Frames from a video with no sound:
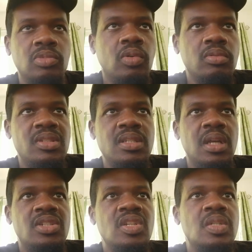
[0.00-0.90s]
No,
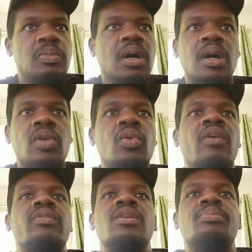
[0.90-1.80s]
seeing that she's black, I
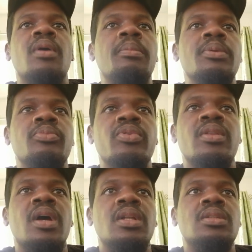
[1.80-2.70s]
don't have any problem
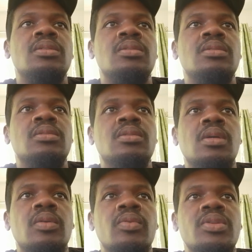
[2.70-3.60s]
with that.
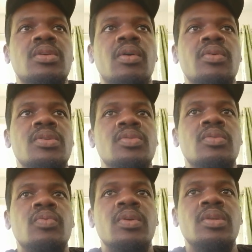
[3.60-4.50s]
You know, it's always
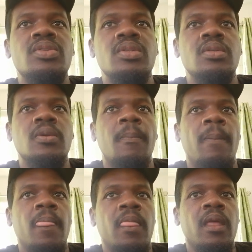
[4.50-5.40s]
good when you see
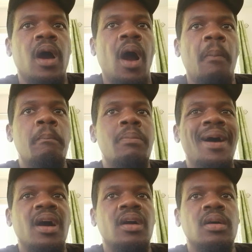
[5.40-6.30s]
a
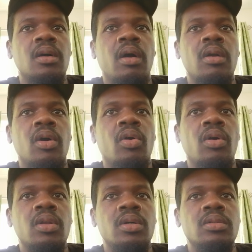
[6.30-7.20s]
black or a
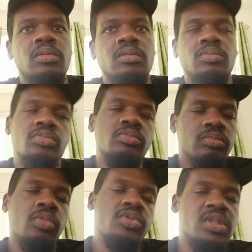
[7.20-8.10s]
colored,
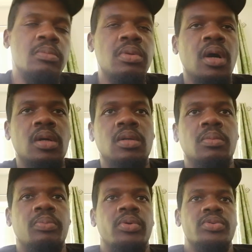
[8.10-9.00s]
mostly black
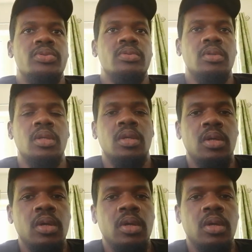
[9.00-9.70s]
person